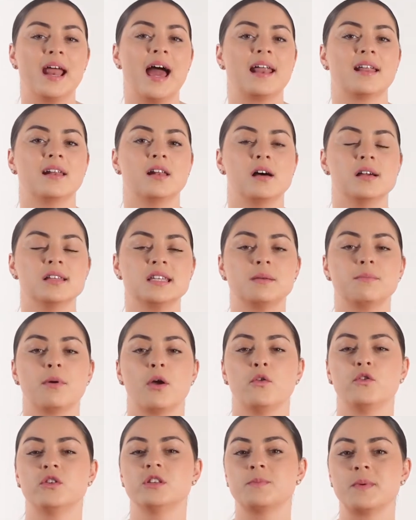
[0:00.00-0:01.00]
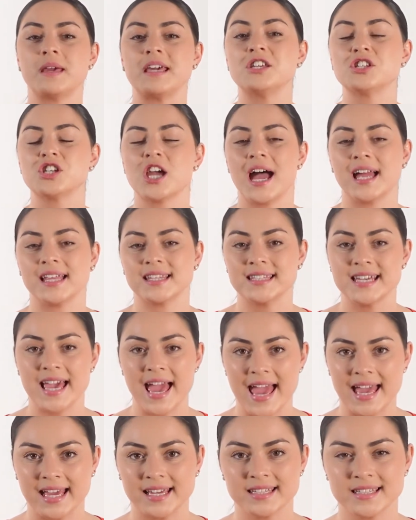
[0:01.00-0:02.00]
analysing both speech and
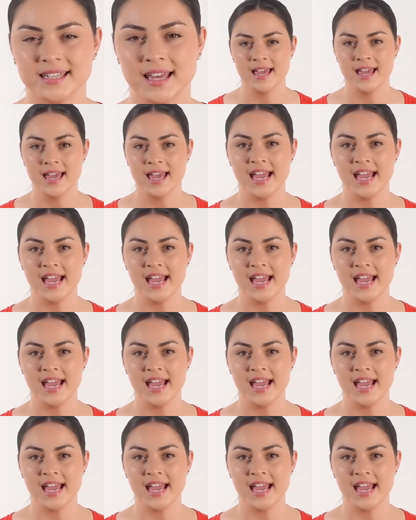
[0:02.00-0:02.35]
text.